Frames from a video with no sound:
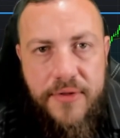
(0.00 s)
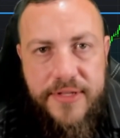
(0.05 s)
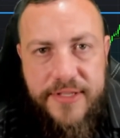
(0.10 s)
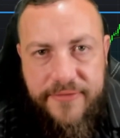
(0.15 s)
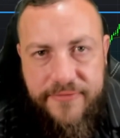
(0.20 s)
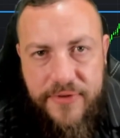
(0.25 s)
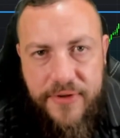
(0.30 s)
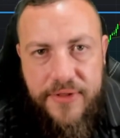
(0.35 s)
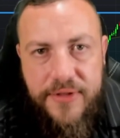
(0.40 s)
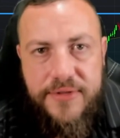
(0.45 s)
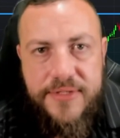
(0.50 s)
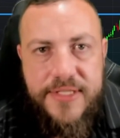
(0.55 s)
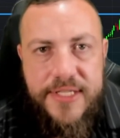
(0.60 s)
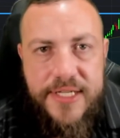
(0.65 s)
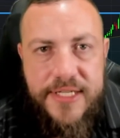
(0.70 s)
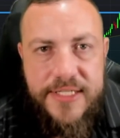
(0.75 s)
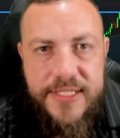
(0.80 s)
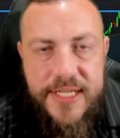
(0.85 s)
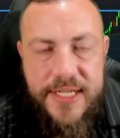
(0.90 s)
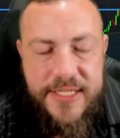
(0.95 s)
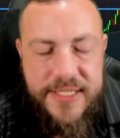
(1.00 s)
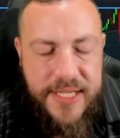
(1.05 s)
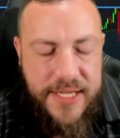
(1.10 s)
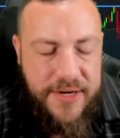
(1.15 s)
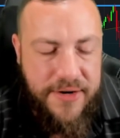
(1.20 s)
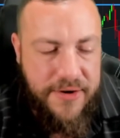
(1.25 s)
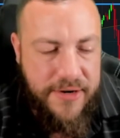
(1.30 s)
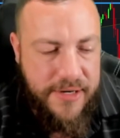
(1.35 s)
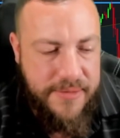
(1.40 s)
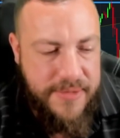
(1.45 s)
Let's fill those things in. It's not
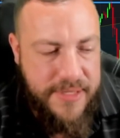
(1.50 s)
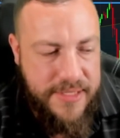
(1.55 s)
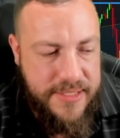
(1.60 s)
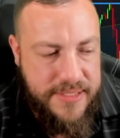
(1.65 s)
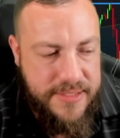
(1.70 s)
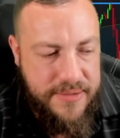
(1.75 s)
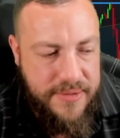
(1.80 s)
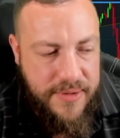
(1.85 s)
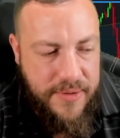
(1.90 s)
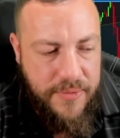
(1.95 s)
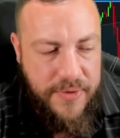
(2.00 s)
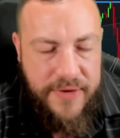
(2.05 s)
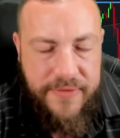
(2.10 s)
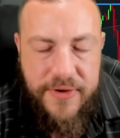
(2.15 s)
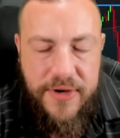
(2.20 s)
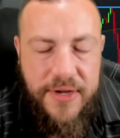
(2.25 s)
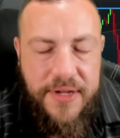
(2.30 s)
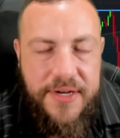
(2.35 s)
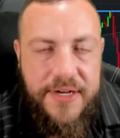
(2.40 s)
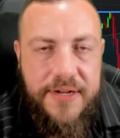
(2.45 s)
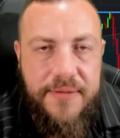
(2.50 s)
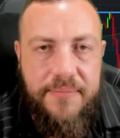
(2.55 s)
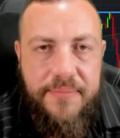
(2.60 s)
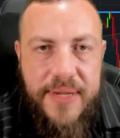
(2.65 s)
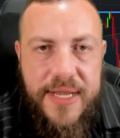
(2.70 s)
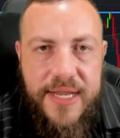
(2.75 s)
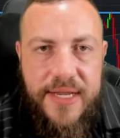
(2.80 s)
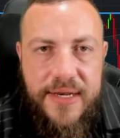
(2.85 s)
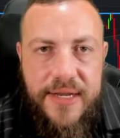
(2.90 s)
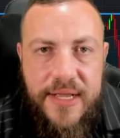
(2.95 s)
an argument. I wouldn't even call it a
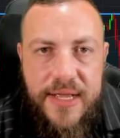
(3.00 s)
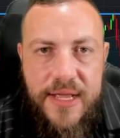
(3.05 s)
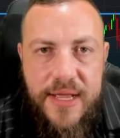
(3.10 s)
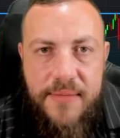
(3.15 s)
debate.